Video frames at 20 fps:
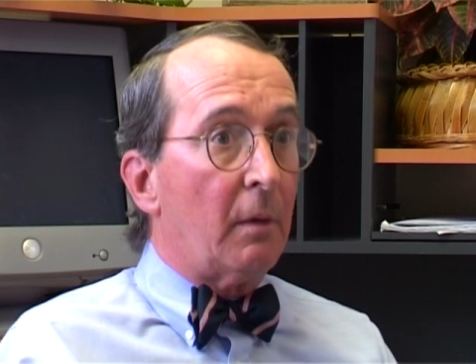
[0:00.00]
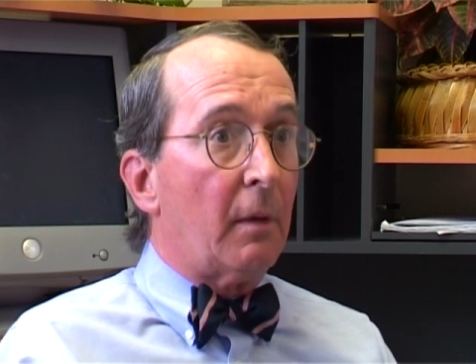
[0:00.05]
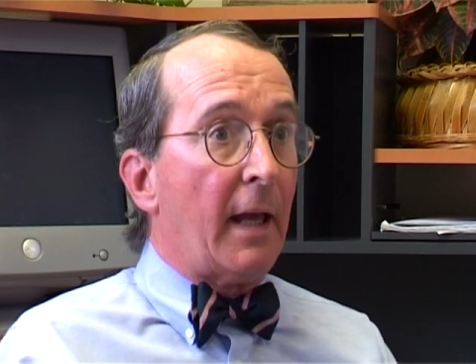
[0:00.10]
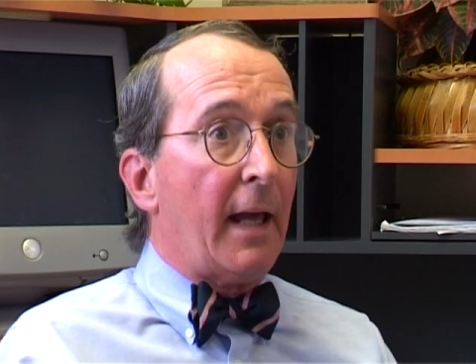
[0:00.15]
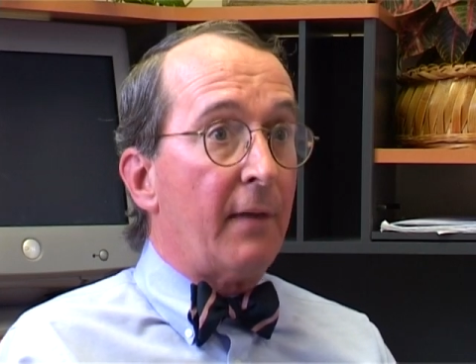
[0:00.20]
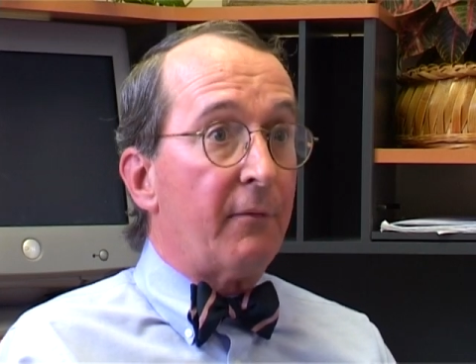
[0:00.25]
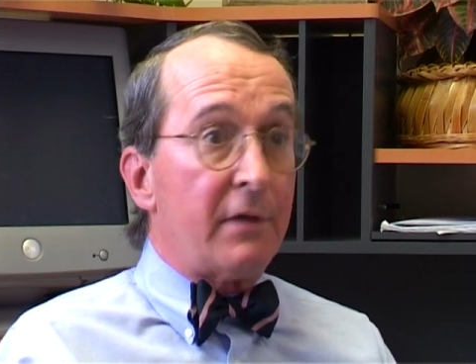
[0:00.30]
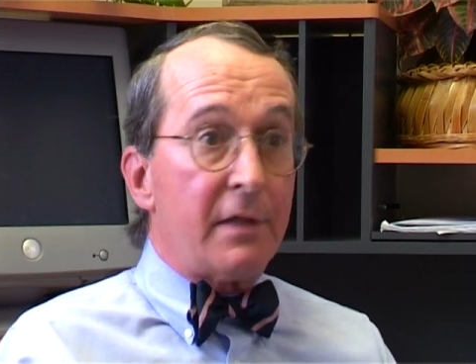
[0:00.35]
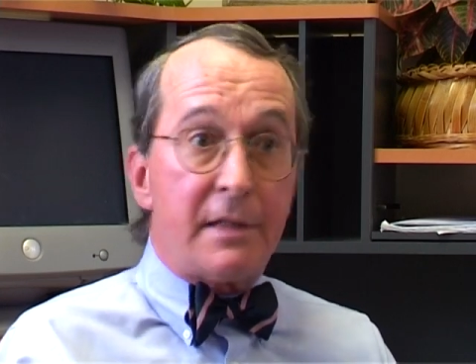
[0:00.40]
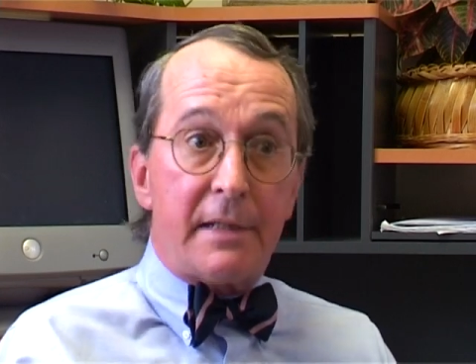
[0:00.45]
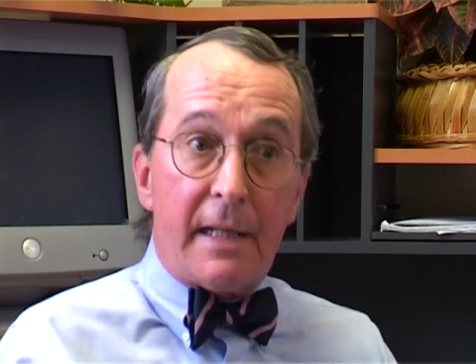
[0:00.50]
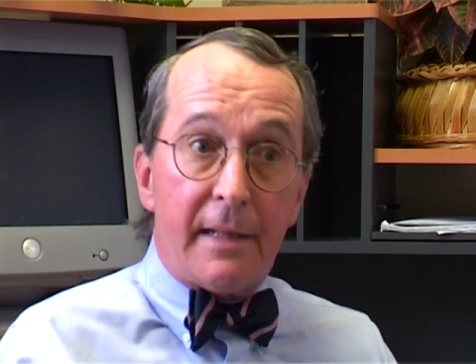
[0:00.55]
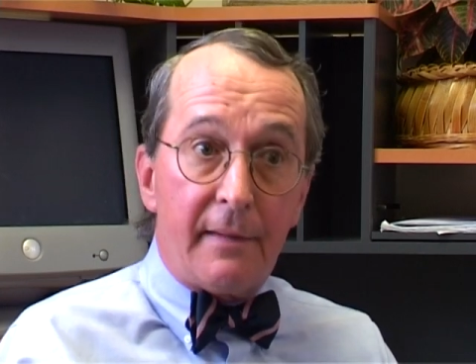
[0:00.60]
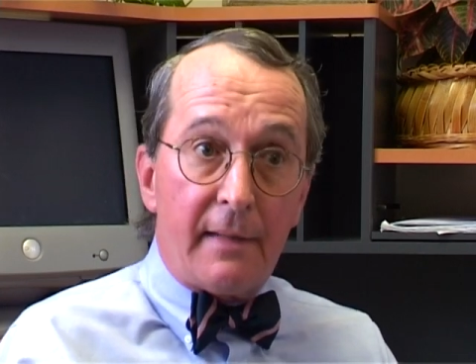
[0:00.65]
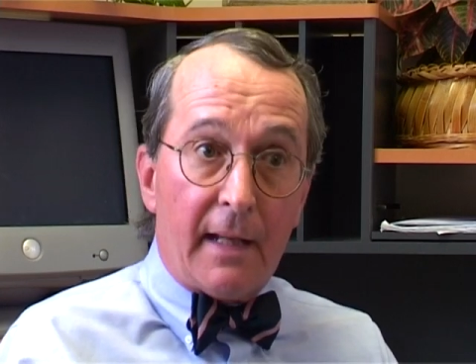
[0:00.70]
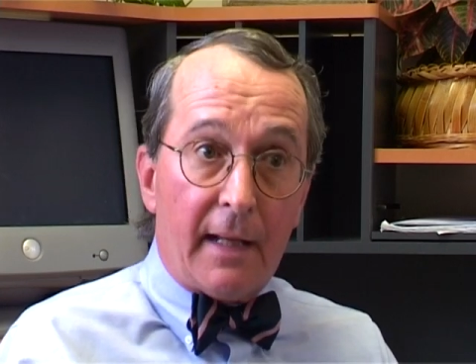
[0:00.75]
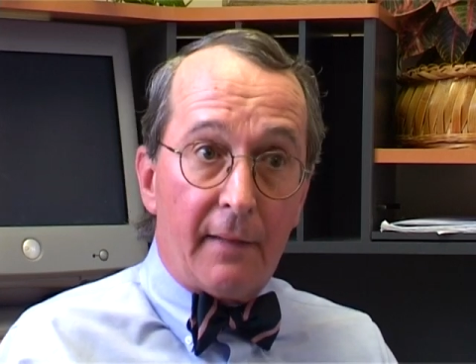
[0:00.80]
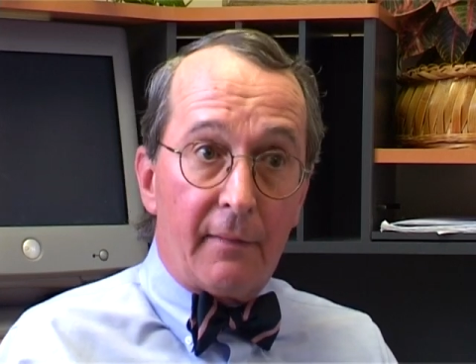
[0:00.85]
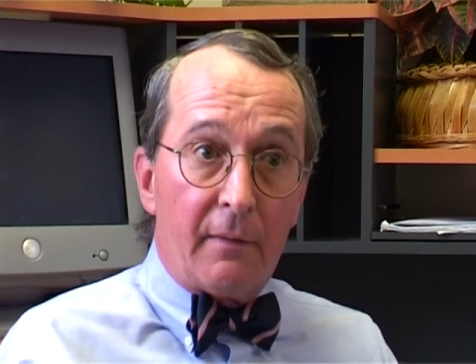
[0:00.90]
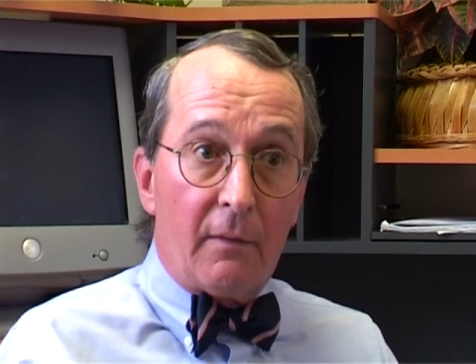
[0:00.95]
Having said
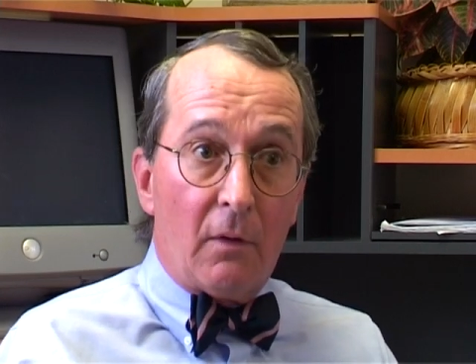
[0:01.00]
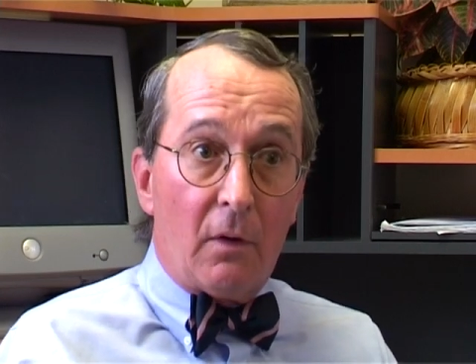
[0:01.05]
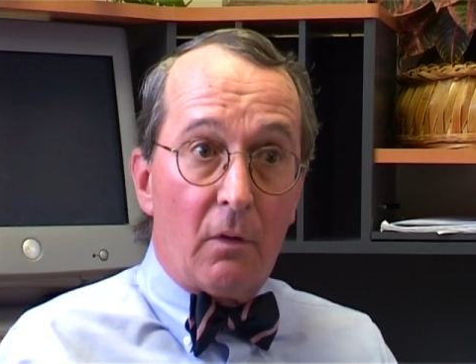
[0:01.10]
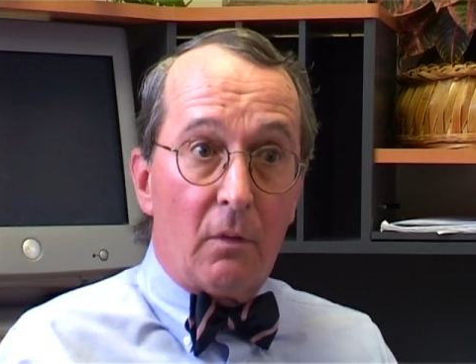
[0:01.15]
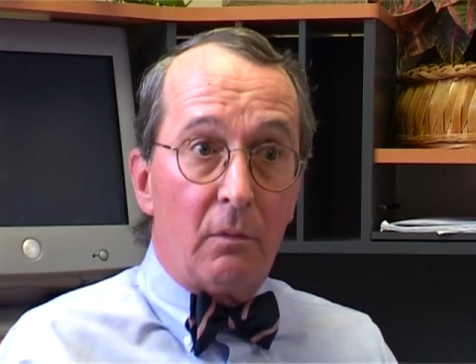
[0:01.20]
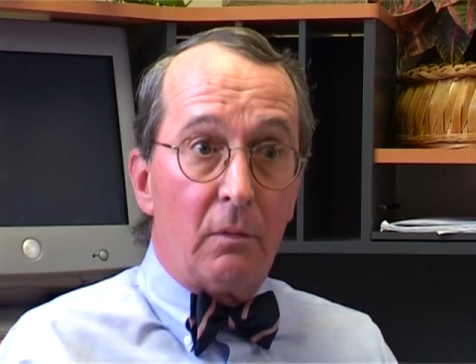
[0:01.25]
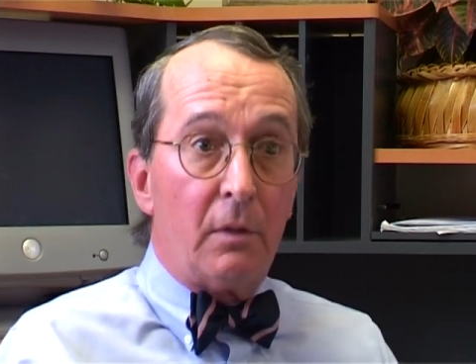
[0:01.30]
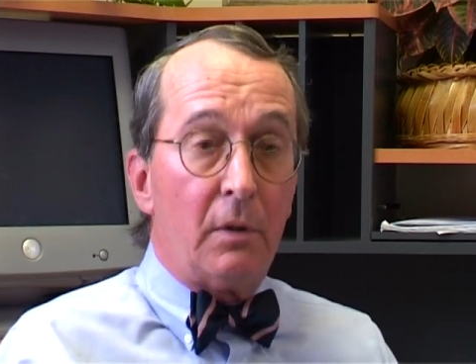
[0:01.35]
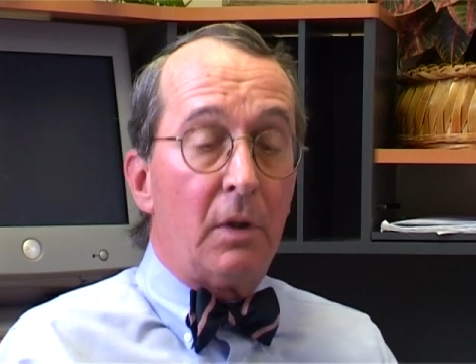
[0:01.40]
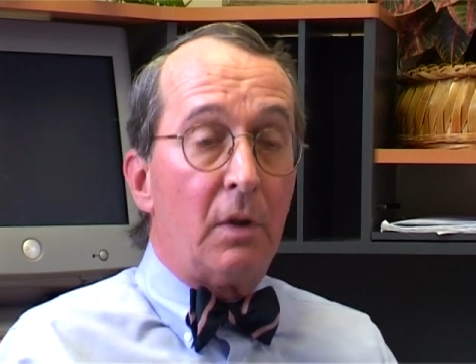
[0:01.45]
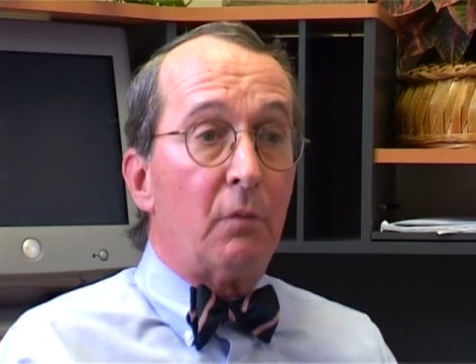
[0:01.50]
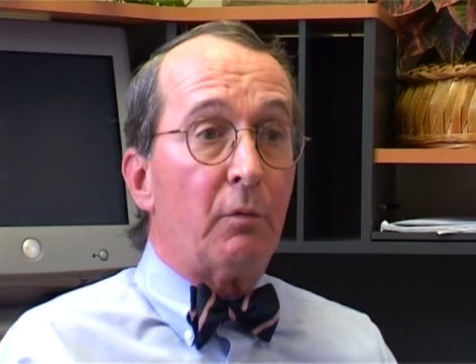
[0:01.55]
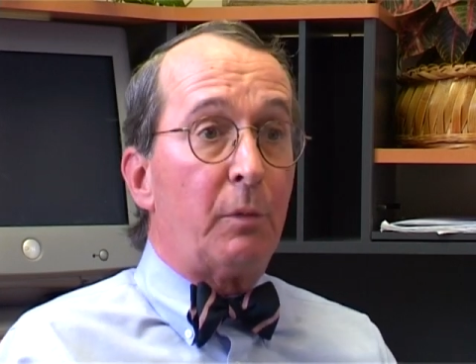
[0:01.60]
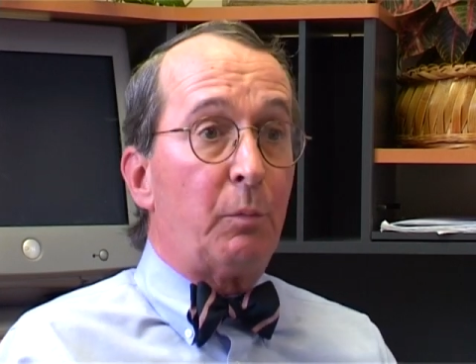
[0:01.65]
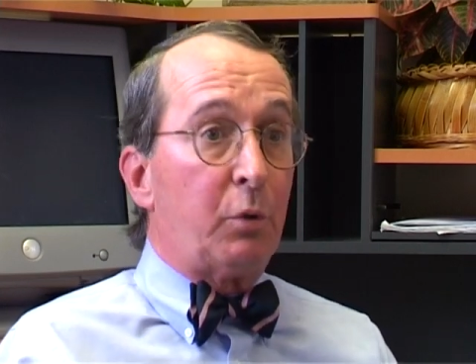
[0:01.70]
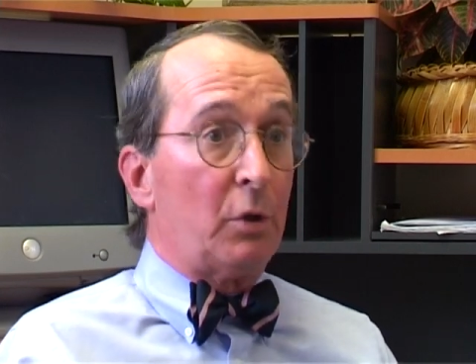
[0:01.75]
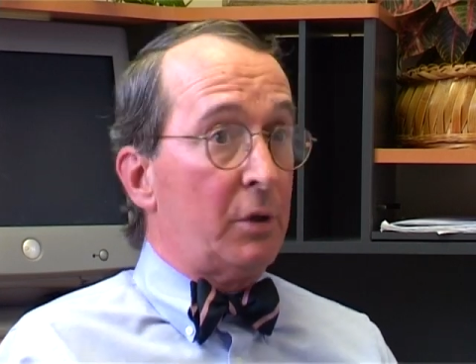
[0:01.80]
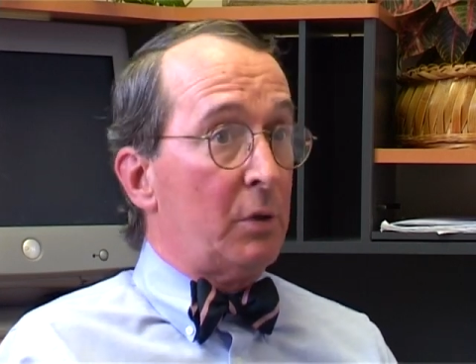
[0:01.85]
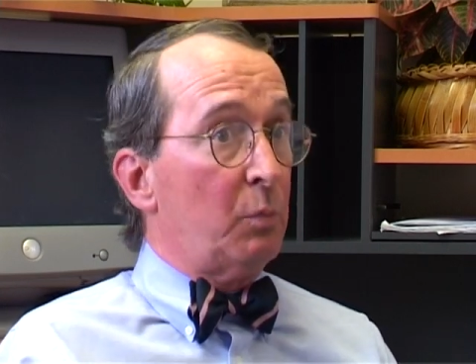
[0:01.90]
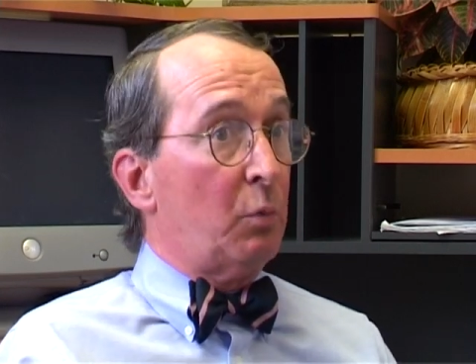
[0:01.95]
that, though, we
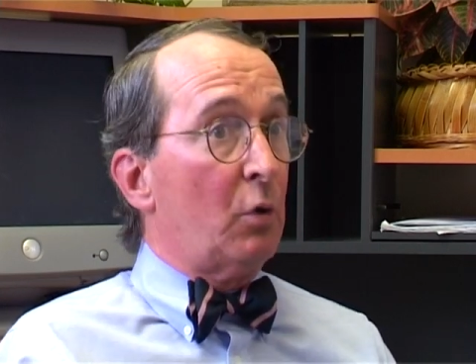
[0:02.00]
put the